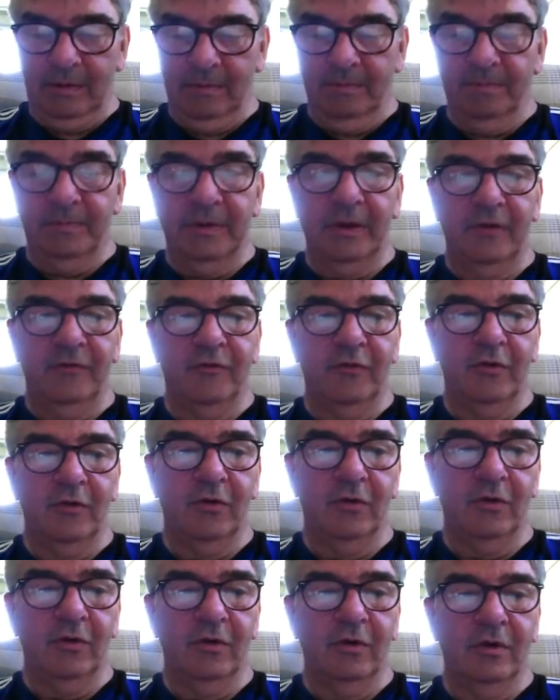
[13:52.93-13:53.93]

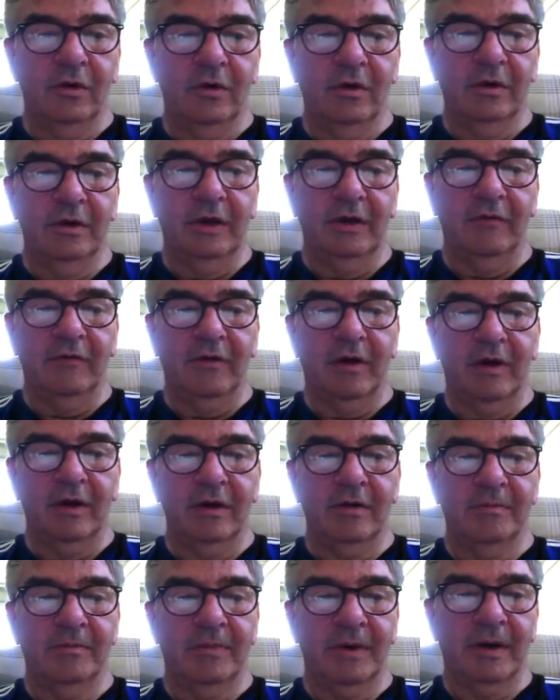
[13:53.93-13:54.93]
B4
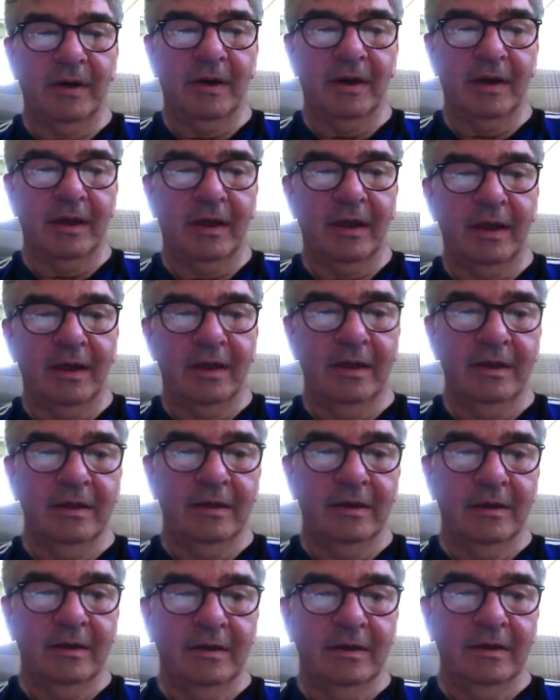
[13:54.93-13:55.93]
divided by
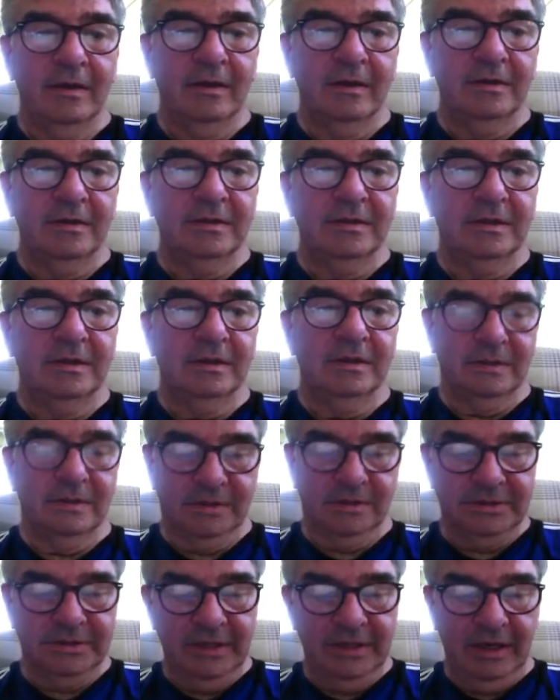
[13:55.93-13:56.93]

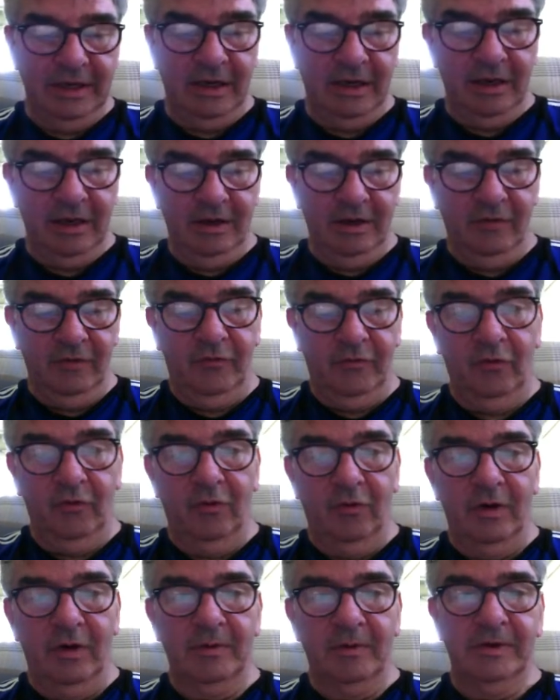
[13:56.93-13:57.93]
C4.
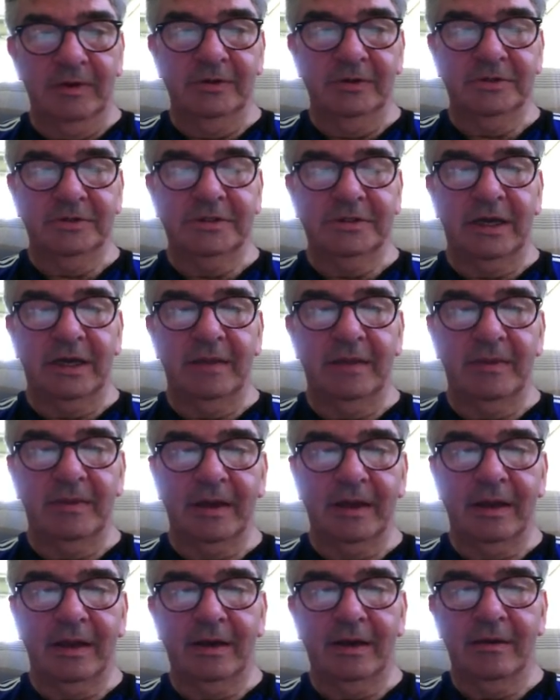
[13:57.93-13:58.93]
I'll just type that
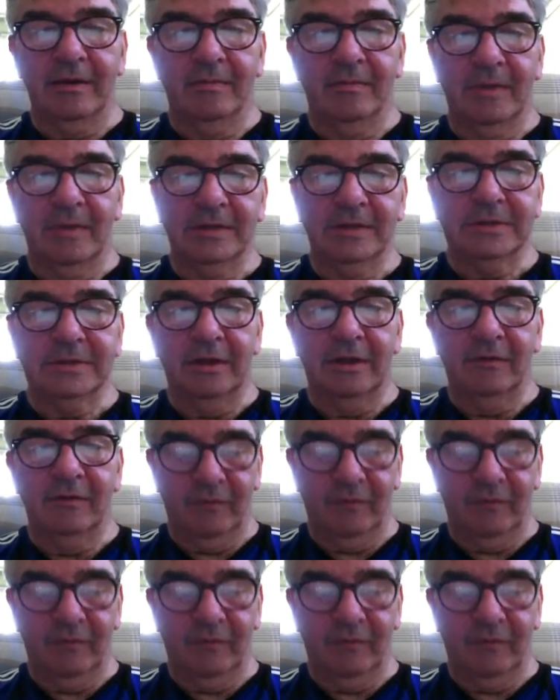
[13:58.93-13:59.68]
in myself.